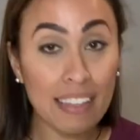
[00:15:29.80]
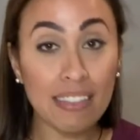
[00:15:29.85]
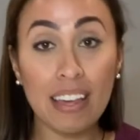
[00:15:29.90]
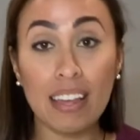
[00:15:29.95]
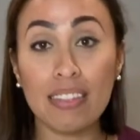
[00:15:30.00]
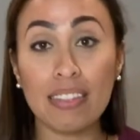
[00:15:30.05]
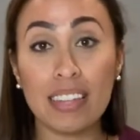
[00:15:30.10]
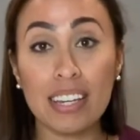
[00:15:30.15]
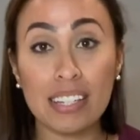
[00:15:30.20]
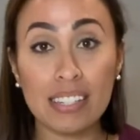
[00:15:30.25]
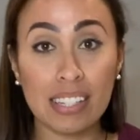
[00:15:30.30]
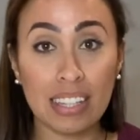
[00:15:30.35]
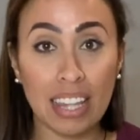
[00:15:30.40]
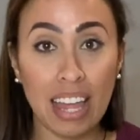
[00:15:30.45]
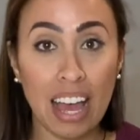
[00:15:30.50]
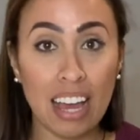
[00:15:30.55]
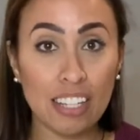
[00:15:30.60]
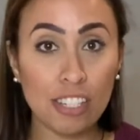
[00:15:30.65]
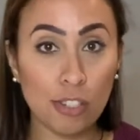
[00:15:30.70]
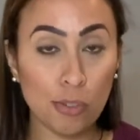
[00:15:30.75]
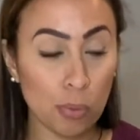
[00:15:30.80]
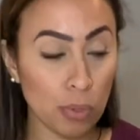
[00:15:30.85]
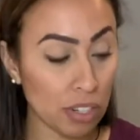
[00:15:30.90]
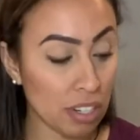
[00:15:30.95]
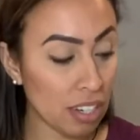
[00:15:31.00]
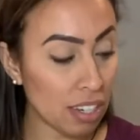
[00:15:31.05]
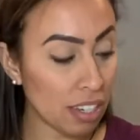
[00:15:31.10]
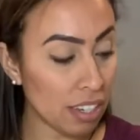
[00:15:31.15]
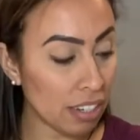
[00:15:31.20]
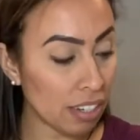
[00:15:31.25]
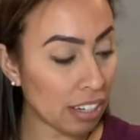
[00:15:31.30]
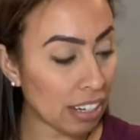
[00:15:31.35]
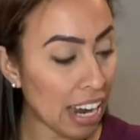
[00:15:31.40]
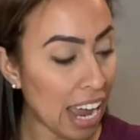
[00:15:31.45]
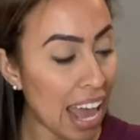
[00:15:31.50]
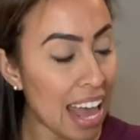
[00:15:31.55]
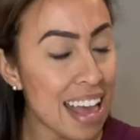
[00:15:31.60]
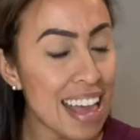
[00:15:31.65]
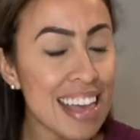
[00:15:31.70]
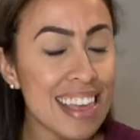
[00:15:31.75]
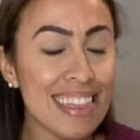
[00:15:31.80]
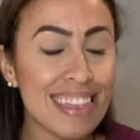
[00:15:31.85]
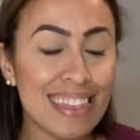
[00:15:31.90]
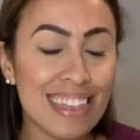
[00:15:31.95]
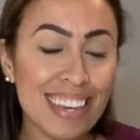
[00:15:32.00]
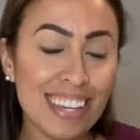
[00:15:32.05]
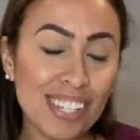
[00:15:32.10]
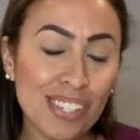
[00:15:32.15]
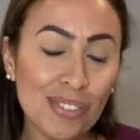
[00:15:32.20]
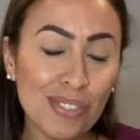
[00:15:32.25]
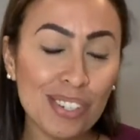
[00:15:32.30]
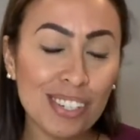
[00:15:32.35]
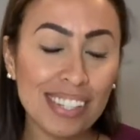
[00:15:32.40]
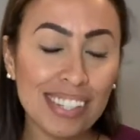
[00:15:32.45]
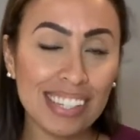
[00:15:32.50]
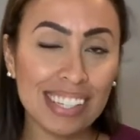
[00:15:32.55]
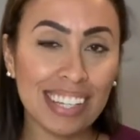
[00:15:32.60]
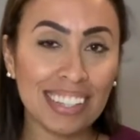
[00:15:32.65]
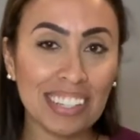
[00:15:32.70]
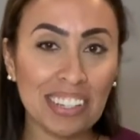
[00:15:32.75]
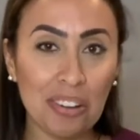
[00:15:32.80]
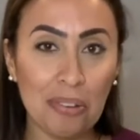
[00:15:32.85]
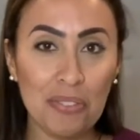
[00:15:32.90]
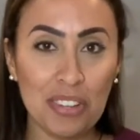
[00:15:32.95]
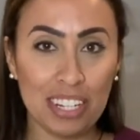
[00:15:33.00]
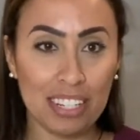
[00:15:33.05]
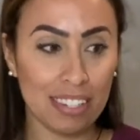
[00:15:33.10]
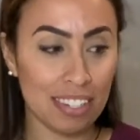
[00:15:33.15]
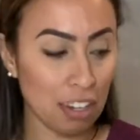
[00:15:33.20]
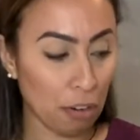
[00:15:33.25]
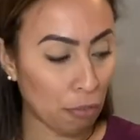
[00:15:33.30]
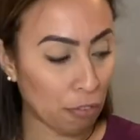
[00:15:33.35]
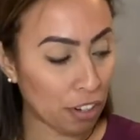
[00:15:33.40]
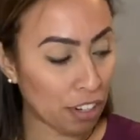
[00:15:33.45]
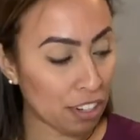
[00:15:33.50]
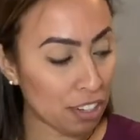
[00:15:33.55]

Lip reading: then this last one here, this one's a little bit different.